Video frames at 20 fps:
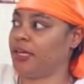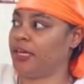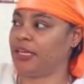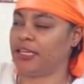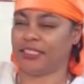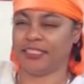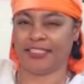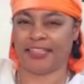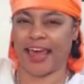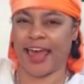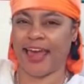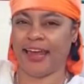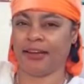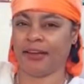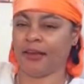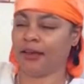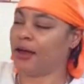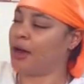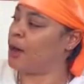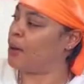Is that
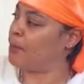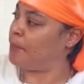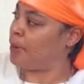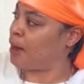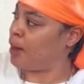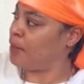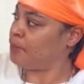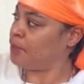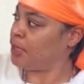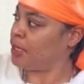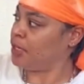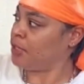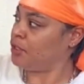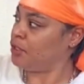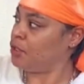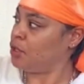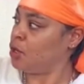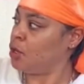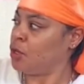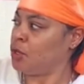a pumpkin?
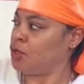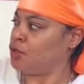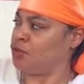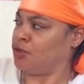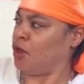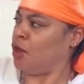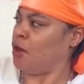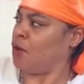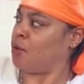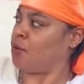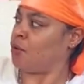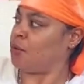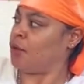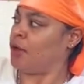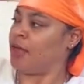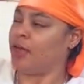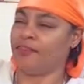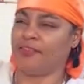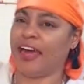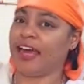No,
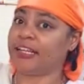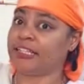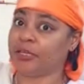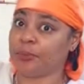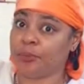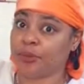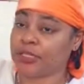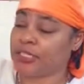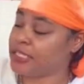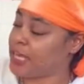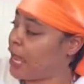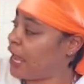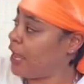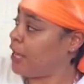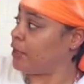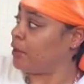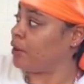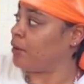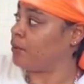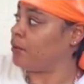that's a
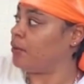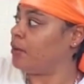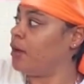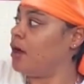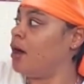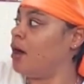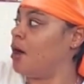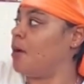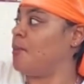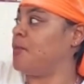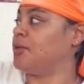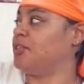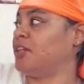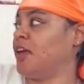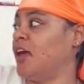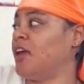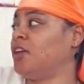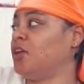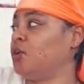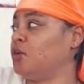potato. A
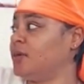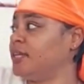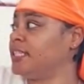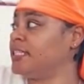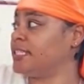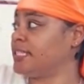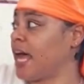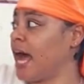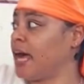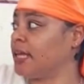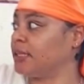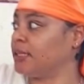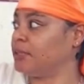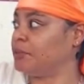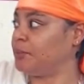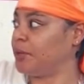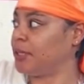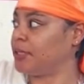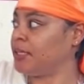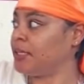potato is solid,
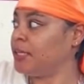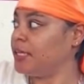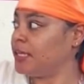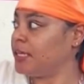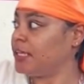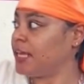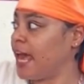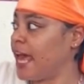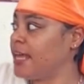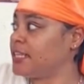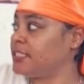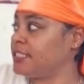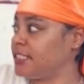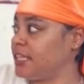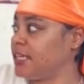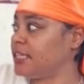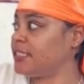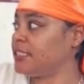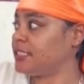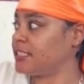but it has
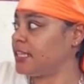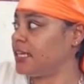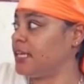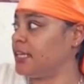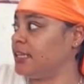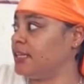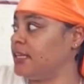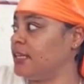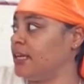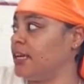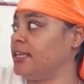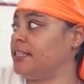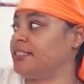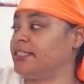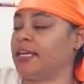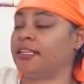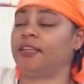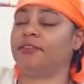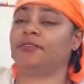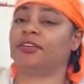thin skin
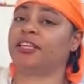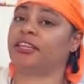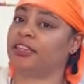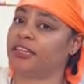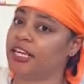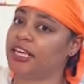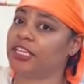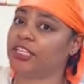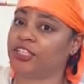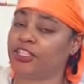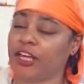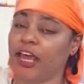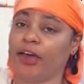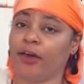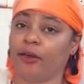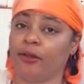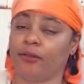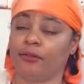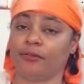instead of a thick shell.